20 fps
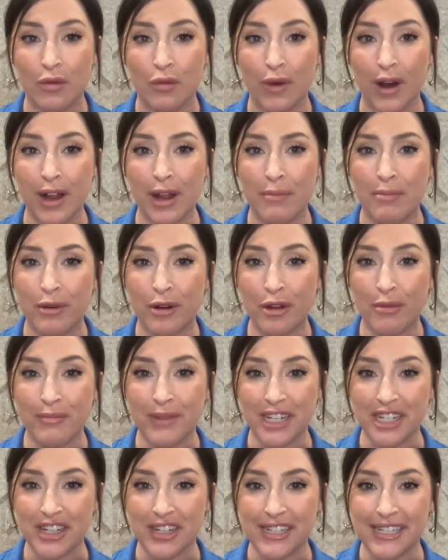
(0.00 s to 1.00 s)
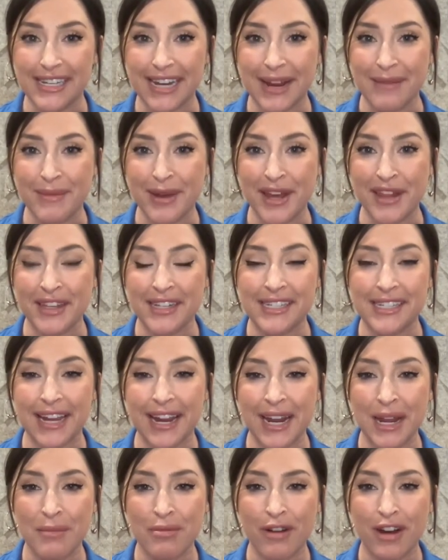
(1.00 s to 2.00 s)
While a bold mission statement, the
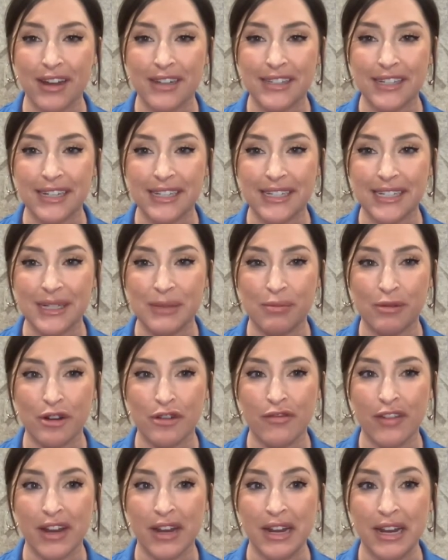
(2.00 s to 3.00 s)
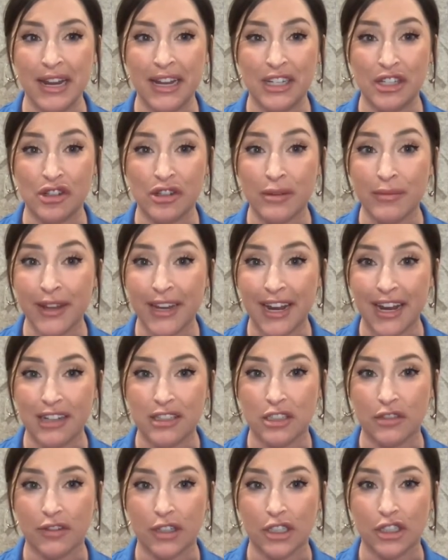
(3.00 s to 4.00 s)
scanning process has proven extremely
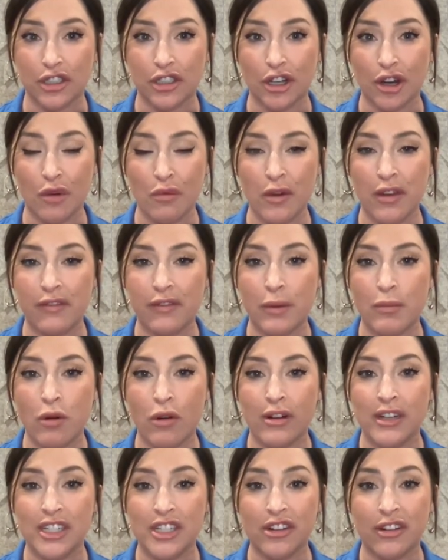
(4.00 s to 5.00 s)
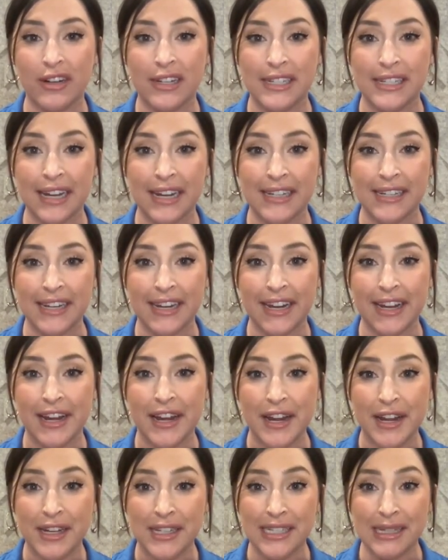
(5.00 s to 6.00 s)
controversial, with reports criticizing
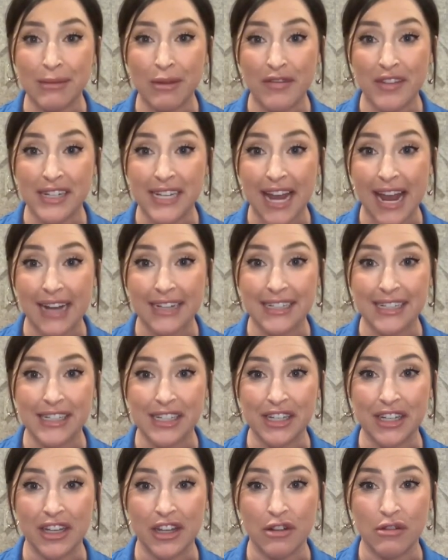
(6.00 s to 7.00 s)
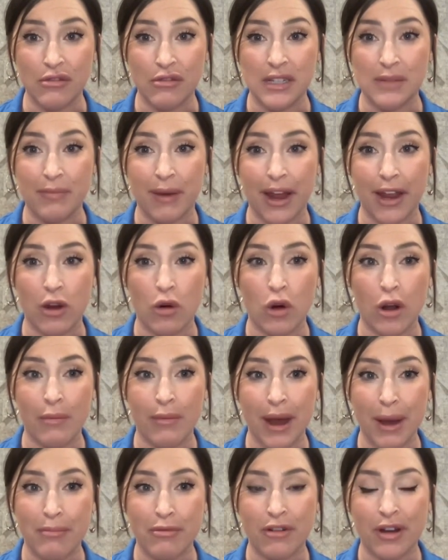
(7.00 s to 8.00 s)
some of the tactics used by
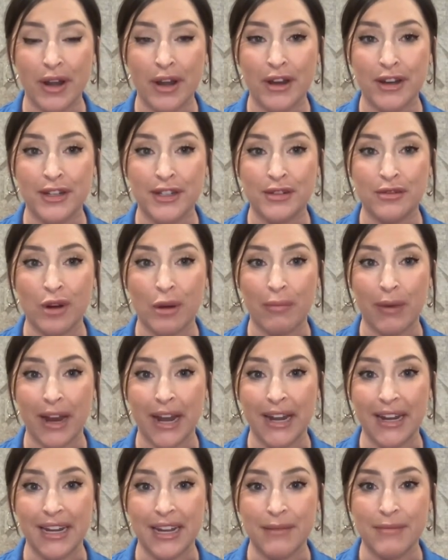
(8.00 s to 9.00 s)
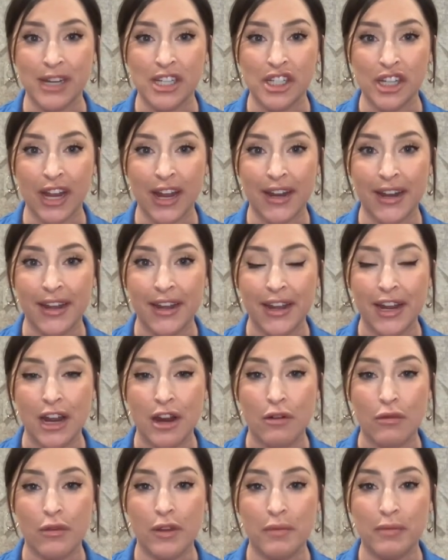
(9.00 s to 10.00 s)
orb operators who are paid in commission,
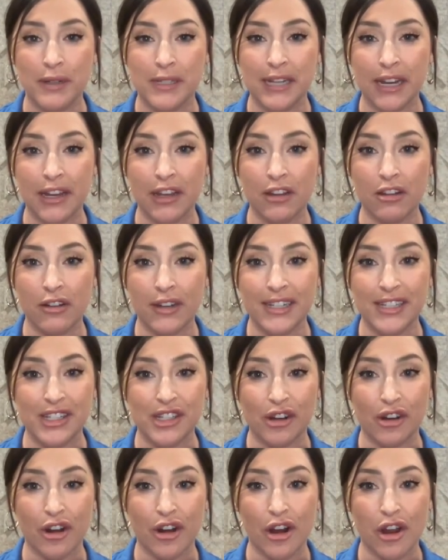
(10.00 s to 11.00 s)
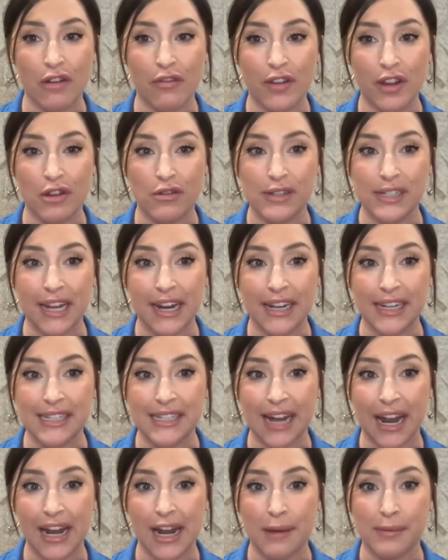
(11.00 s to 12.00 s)
with particular concern over those getting
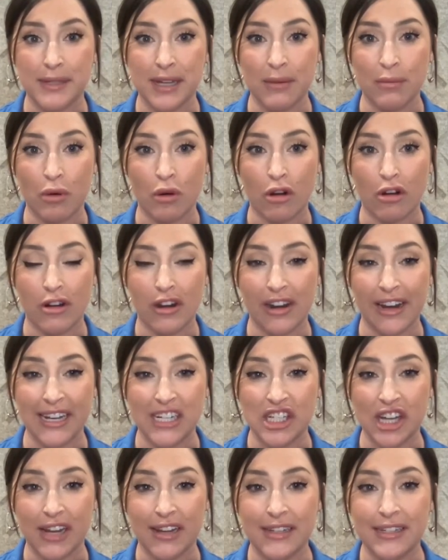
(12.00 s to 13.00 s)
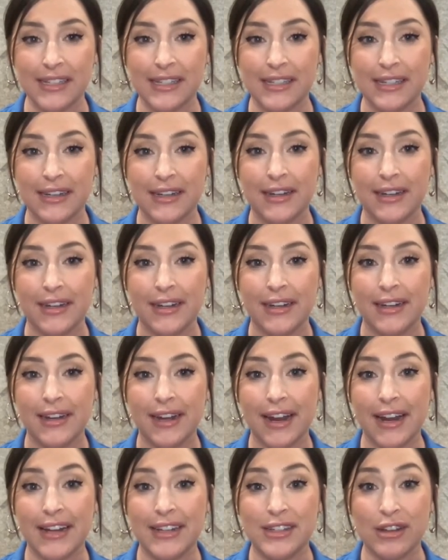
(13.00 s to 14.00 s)
signups in poor nations.
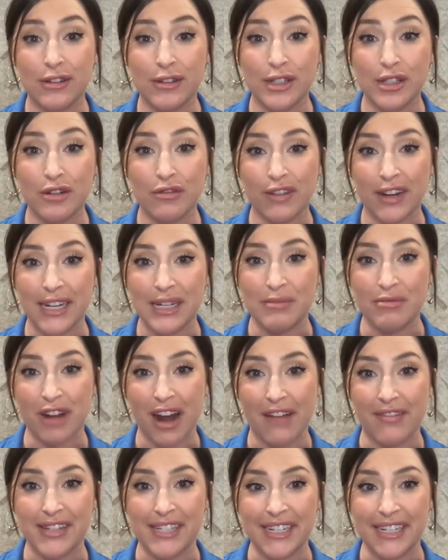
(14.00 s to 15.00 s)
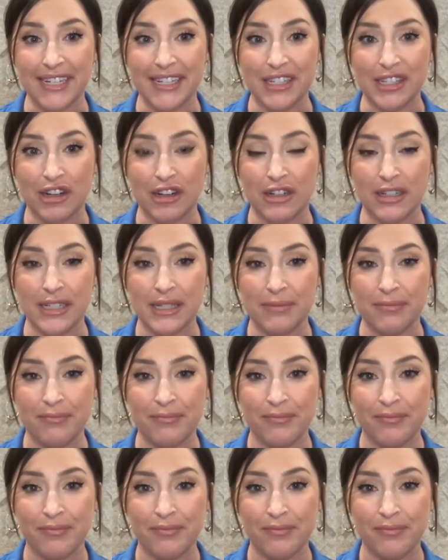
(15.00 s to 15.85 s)
And it's also raised privacy concerns.